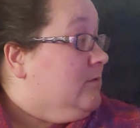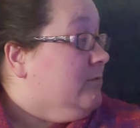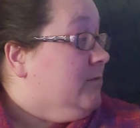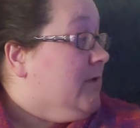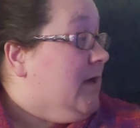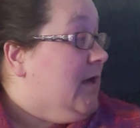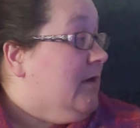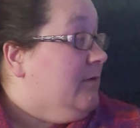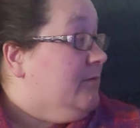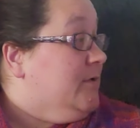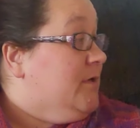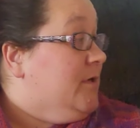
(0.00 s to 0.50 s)

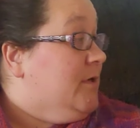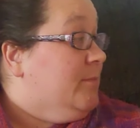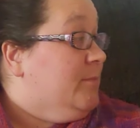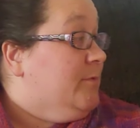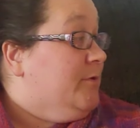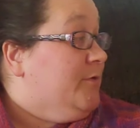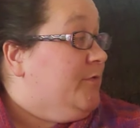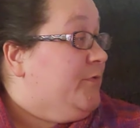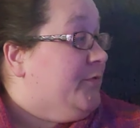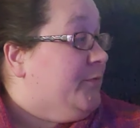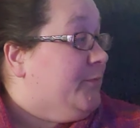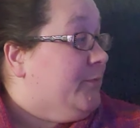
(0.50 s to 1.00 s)
round
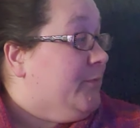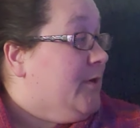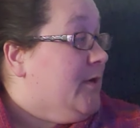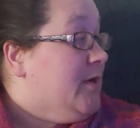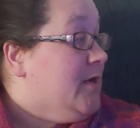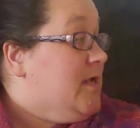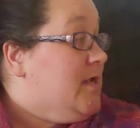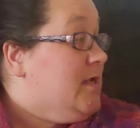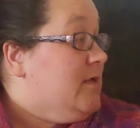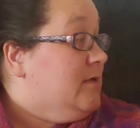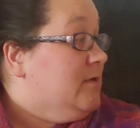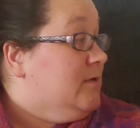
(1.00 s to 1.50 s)
number
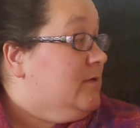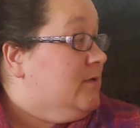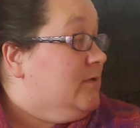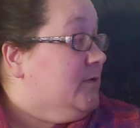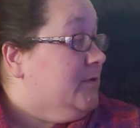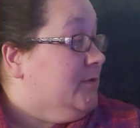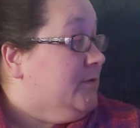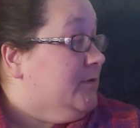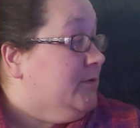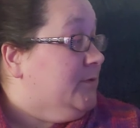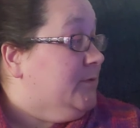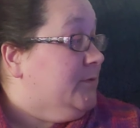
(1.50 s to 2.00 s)
3,
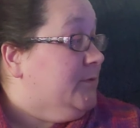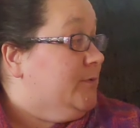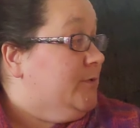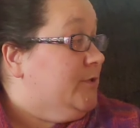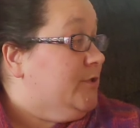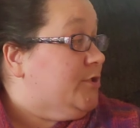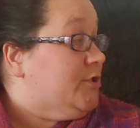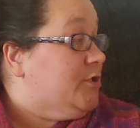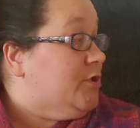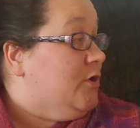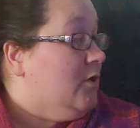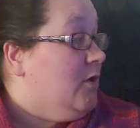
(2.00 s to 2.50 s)

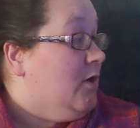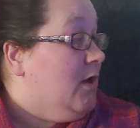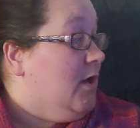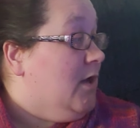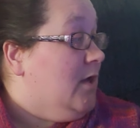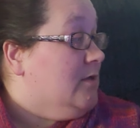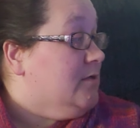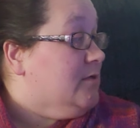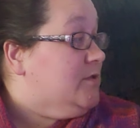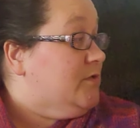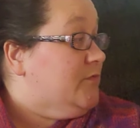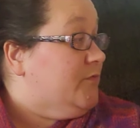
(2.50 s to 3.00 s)
which
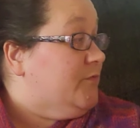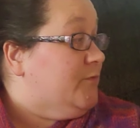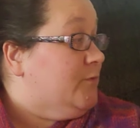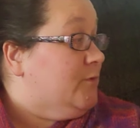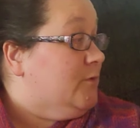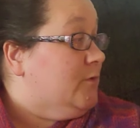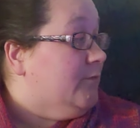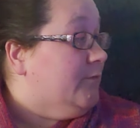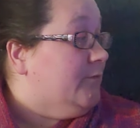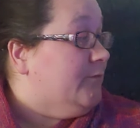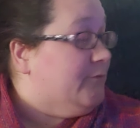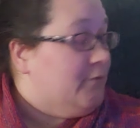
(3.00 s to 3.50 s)
calls
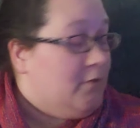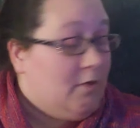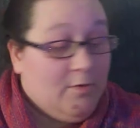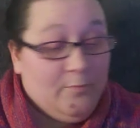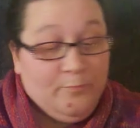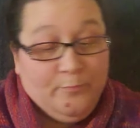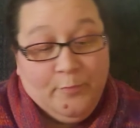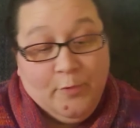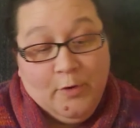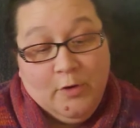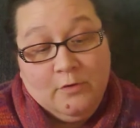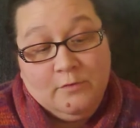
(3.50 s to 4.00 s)
for
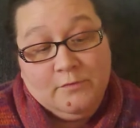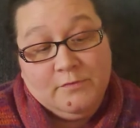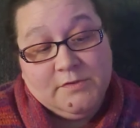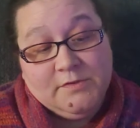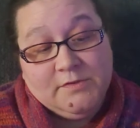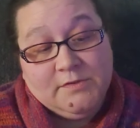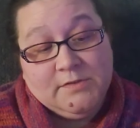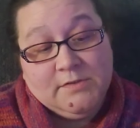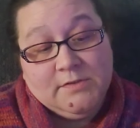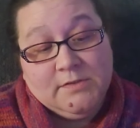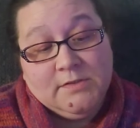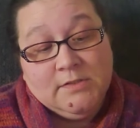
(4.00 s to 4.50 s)
front
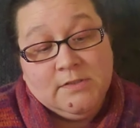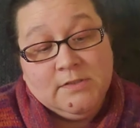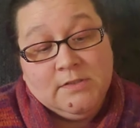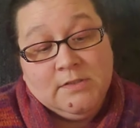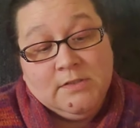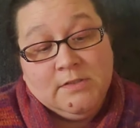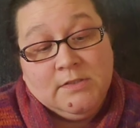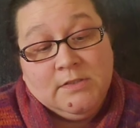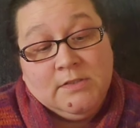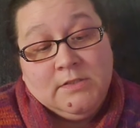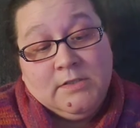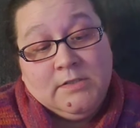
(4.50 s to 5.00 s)
post
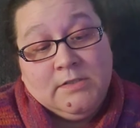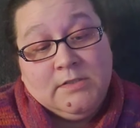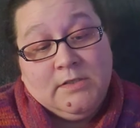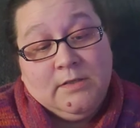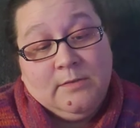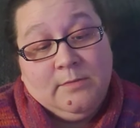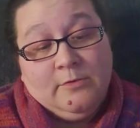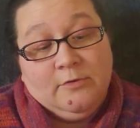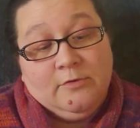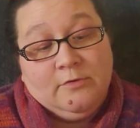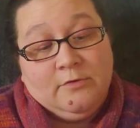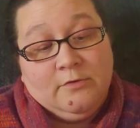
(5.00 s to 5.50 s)

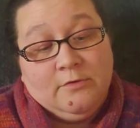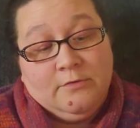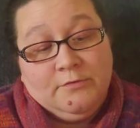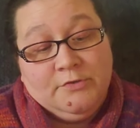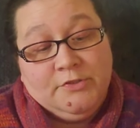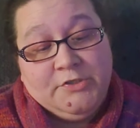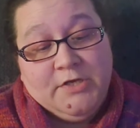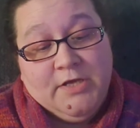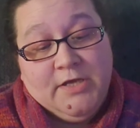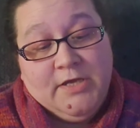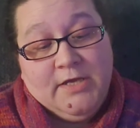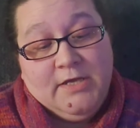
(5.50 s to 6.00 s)
double
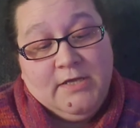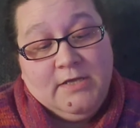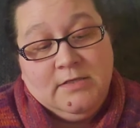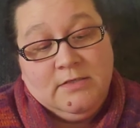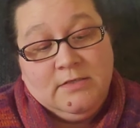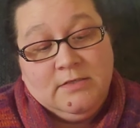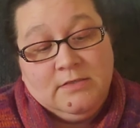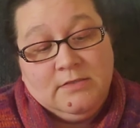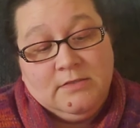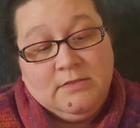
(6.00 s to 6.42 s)
crochet,